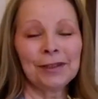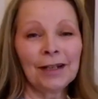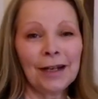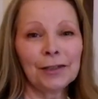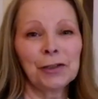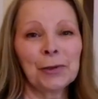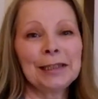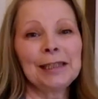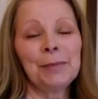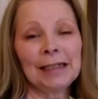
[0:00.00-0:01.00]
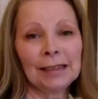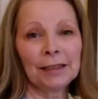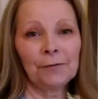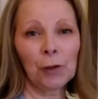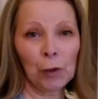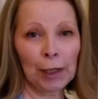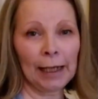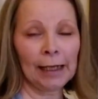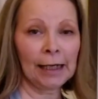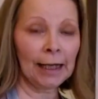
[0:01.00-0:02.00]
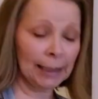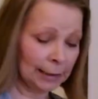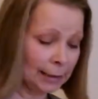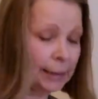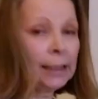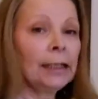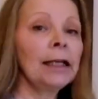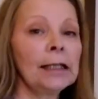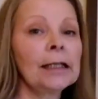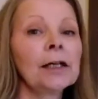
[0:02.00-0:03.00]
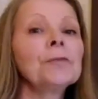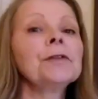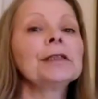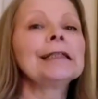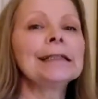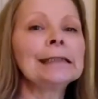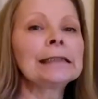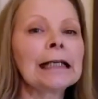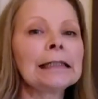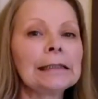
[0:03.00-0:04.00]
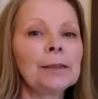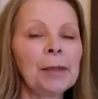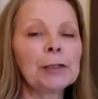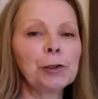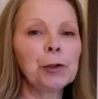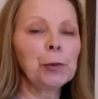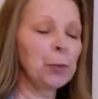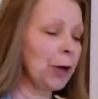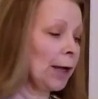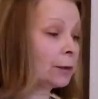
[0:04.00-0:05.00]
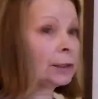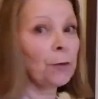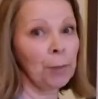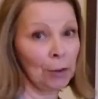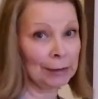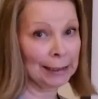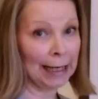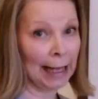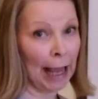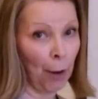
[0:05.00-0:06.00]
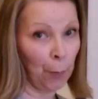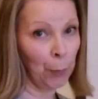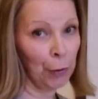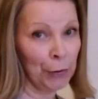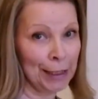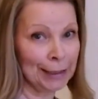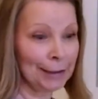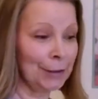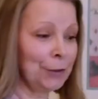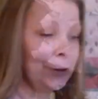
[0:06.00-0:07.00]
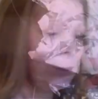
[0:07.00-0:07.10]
the last 20 minutes of cooking, and I can see in the oven that it's getting a bit too brown, so I'm going to get it out and put this on.